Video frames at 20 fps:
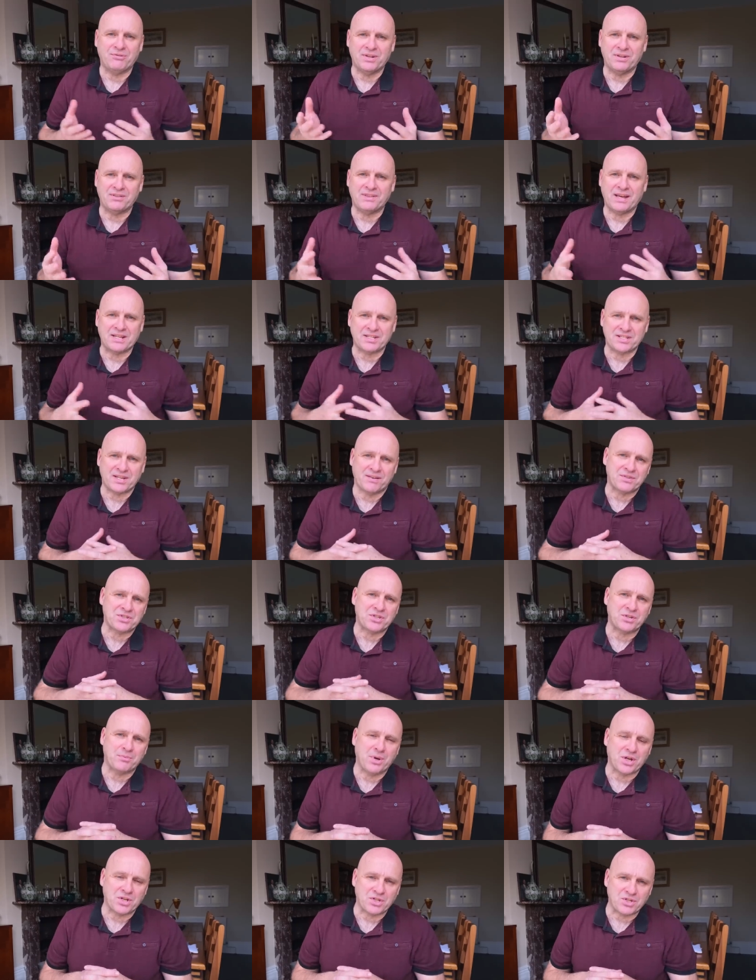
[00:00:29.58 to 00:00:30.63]
and thanks ever so
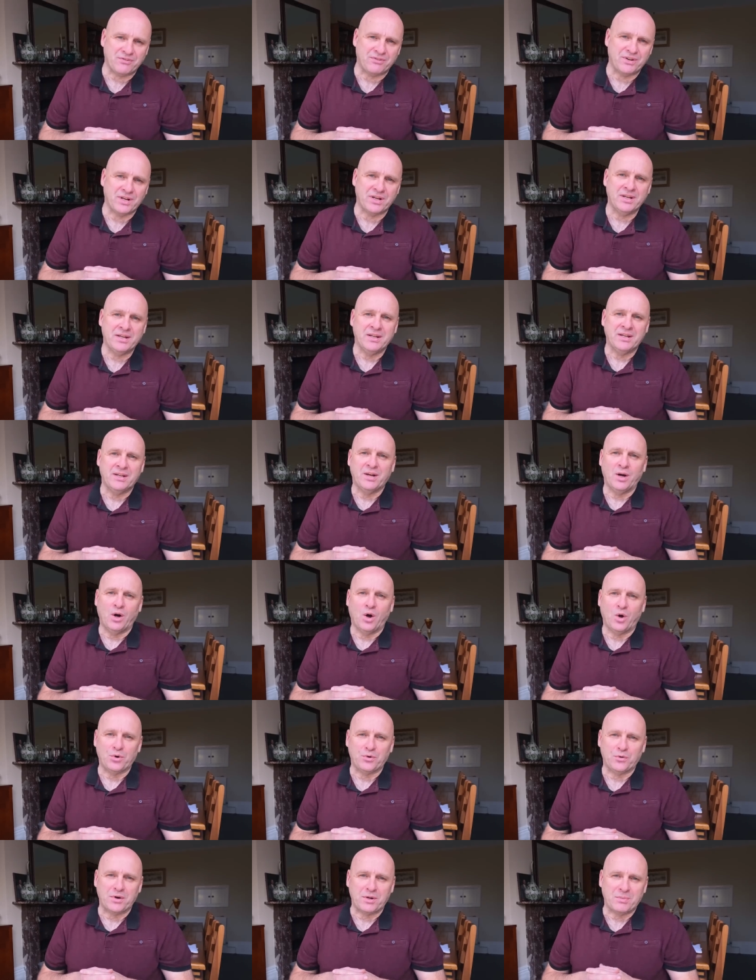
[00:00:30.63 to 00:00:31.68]
much for
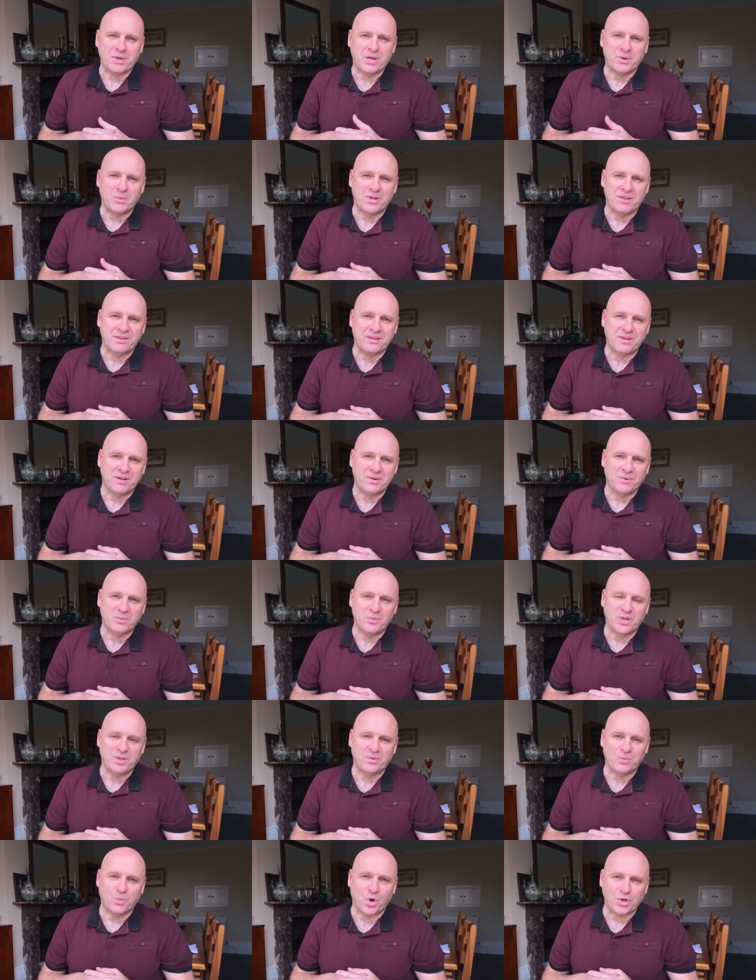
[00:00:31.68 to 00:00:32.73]
honouring me with,
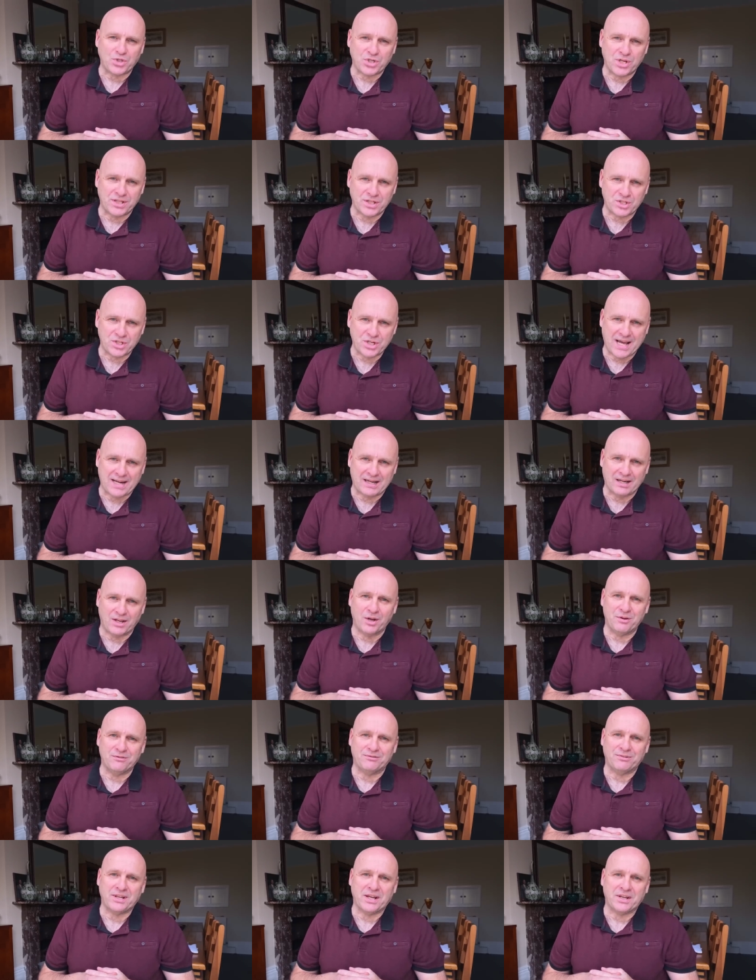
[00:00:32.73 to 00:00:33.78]
with watching the channel.
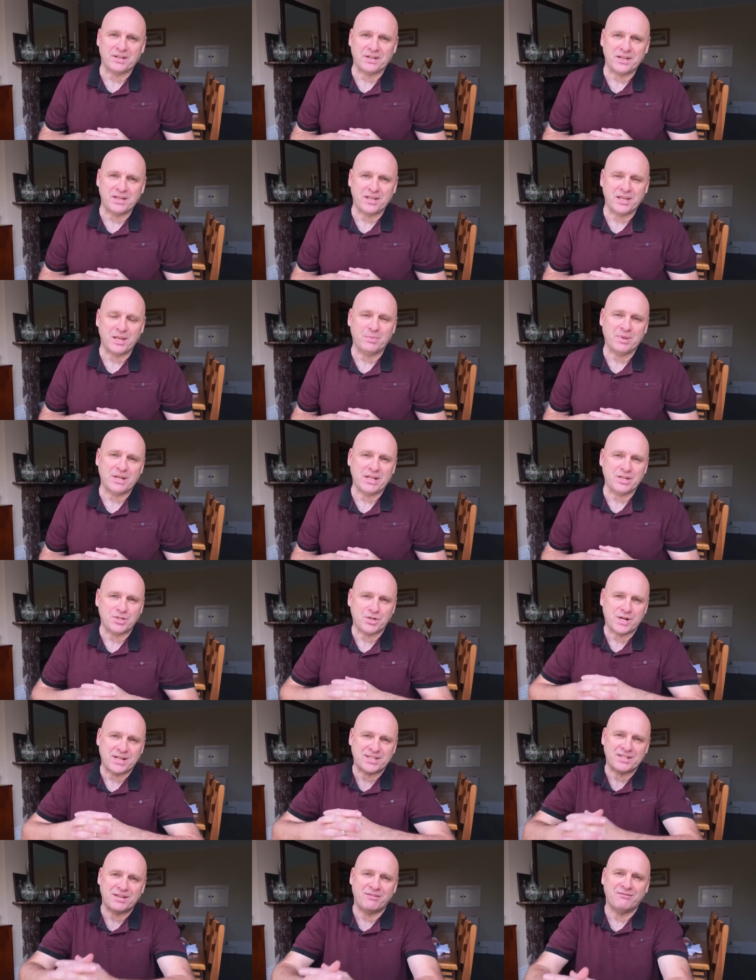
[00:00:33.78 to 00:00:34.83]
Hopefully I can keep it
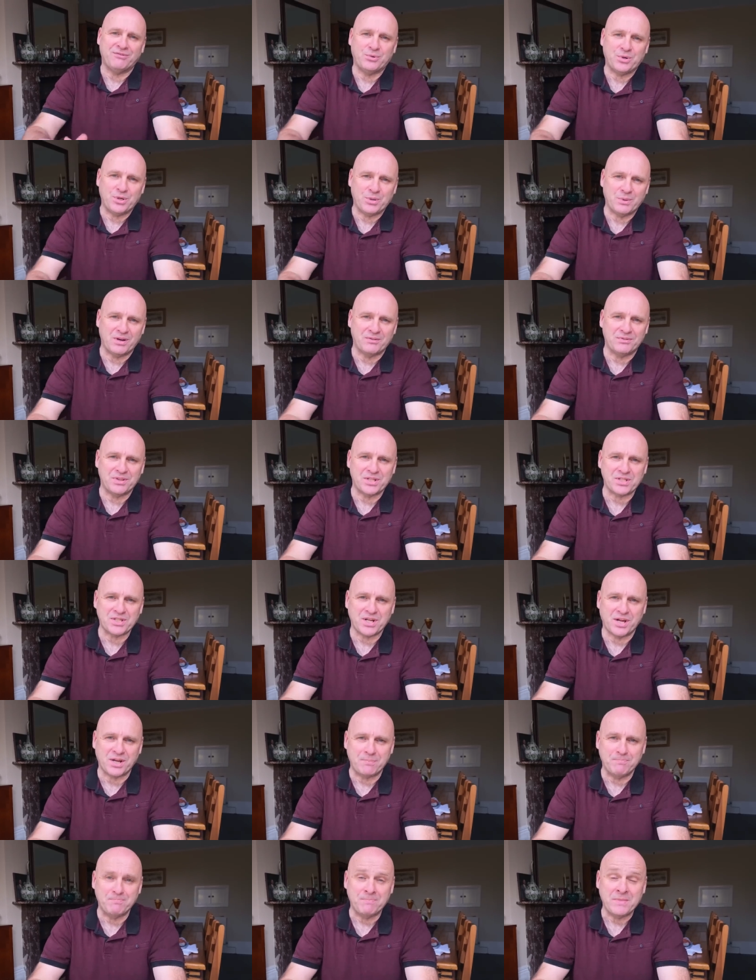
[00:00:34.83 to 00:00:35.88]
interesting for you over the
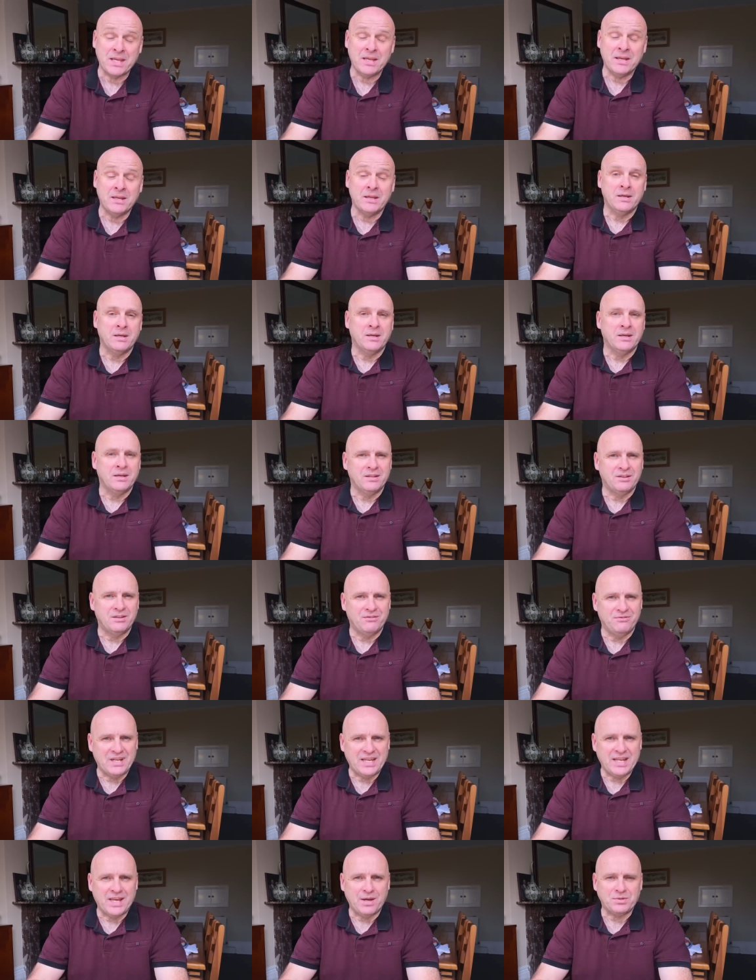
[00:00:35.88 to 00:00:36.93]
time. The
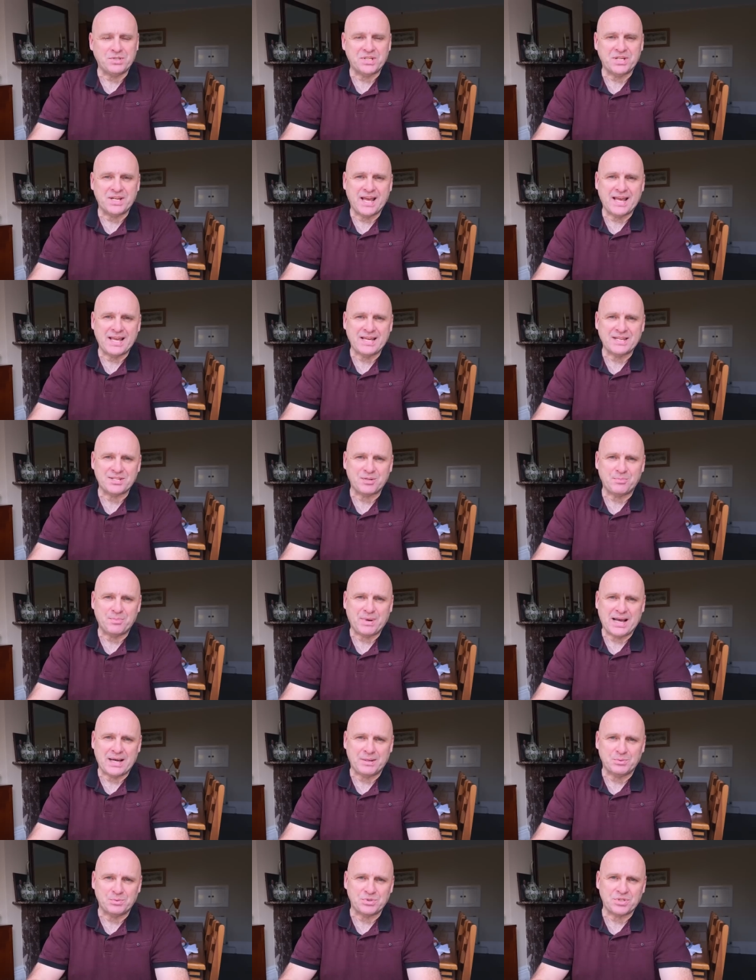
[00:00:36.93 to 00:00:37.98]
video today is
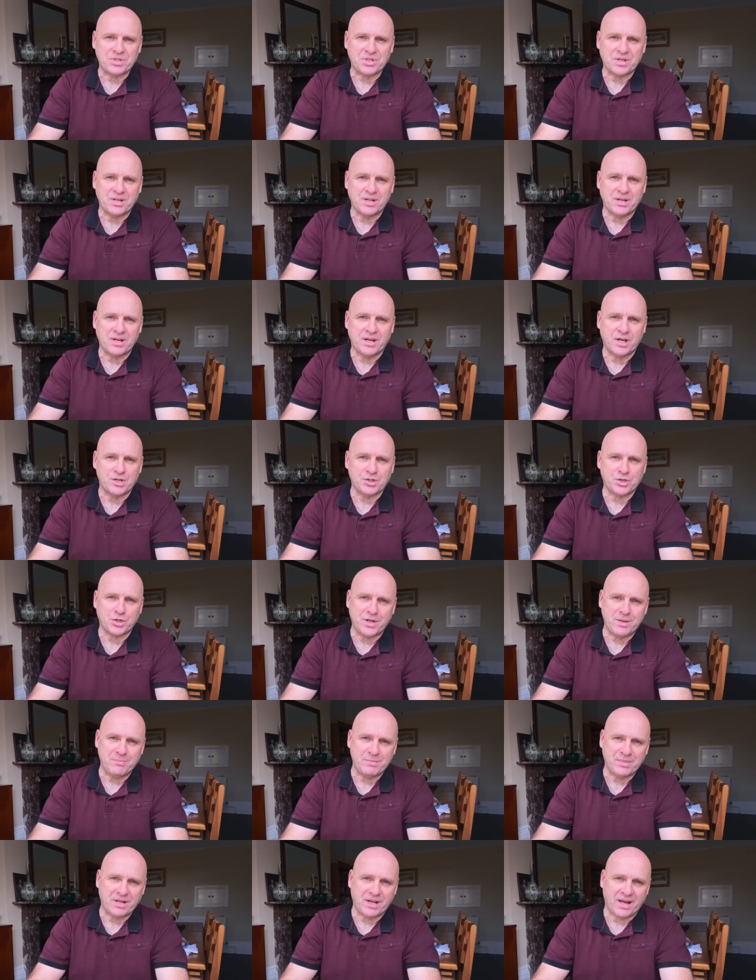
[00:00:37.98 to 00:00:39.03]
about a
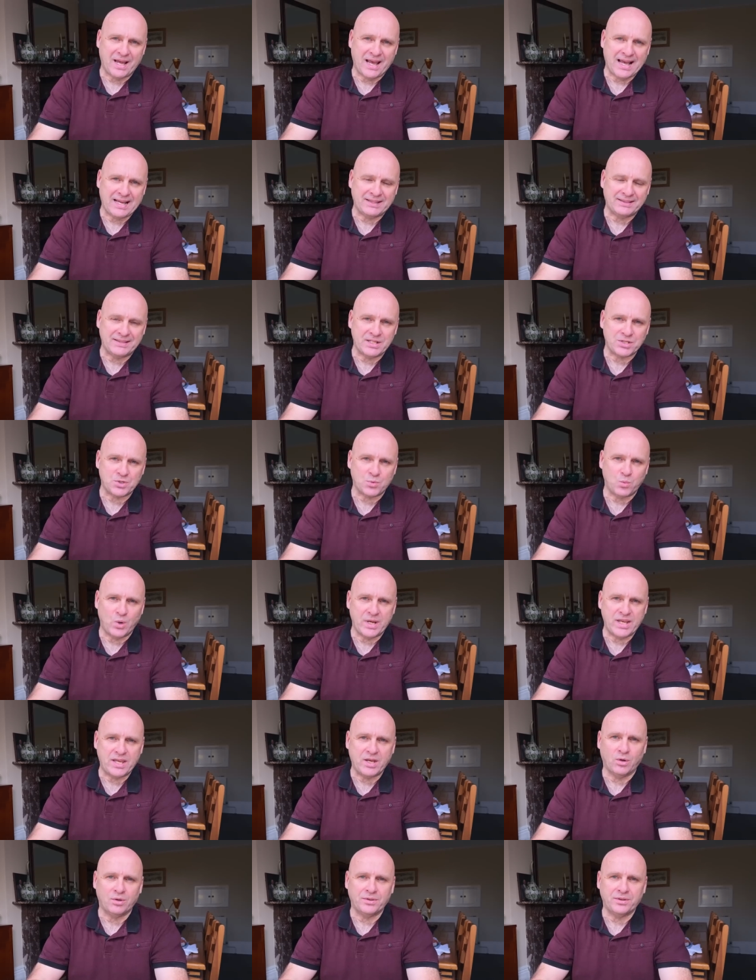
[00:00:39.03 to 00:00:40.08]
treatment I had this
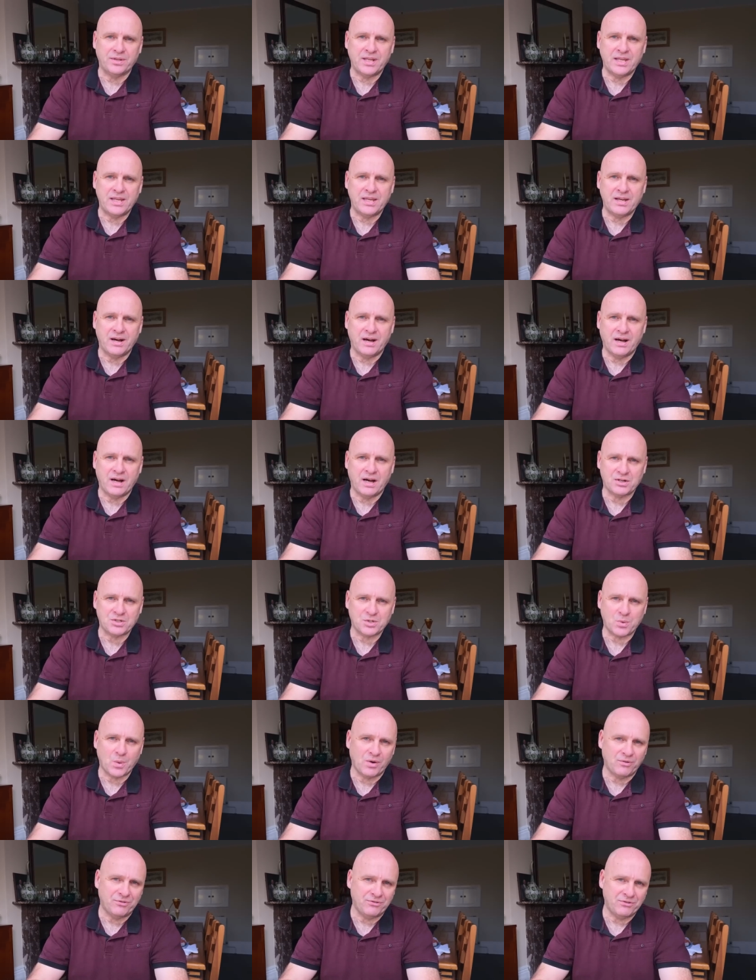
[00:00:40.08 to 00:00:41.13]
week on the
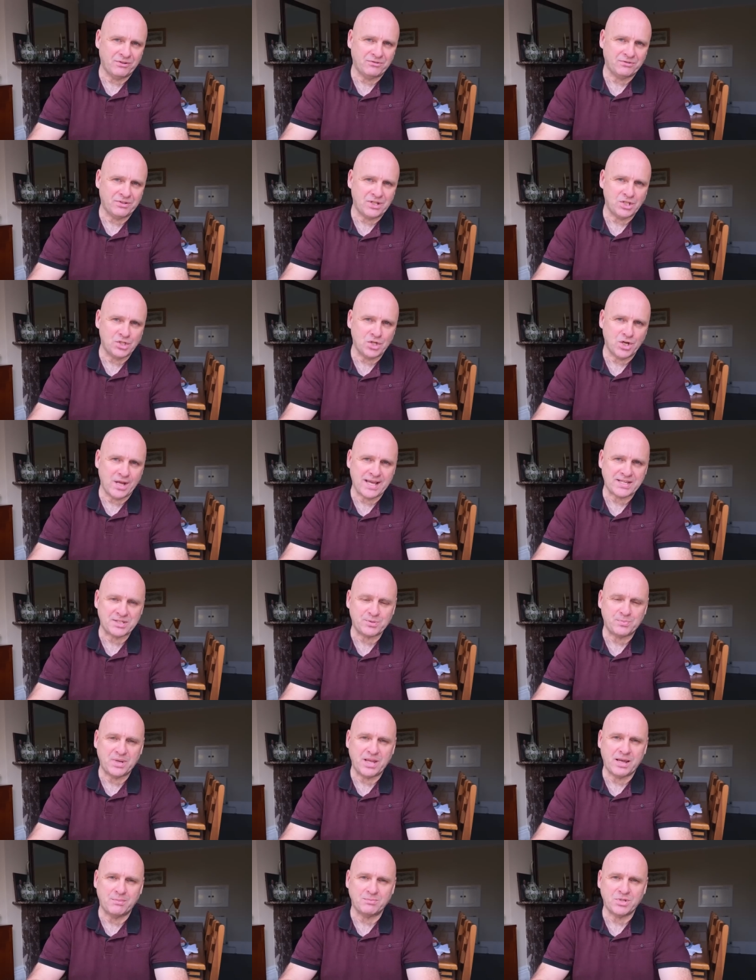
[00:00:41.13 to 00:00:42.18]
R1250 GS
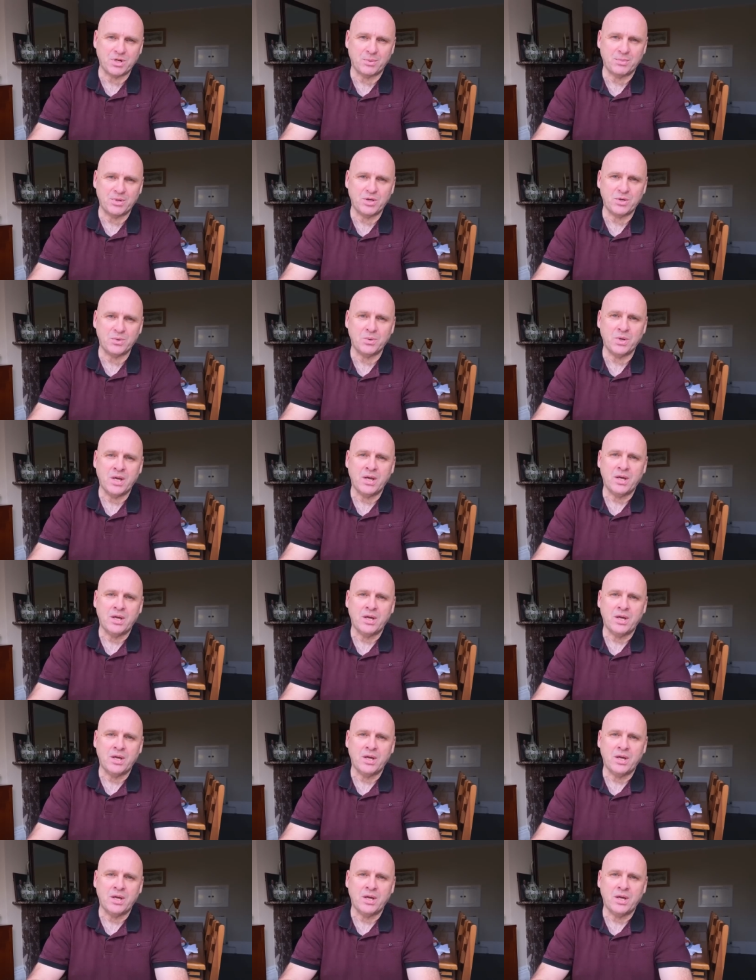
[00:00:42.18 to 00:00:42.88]
BMW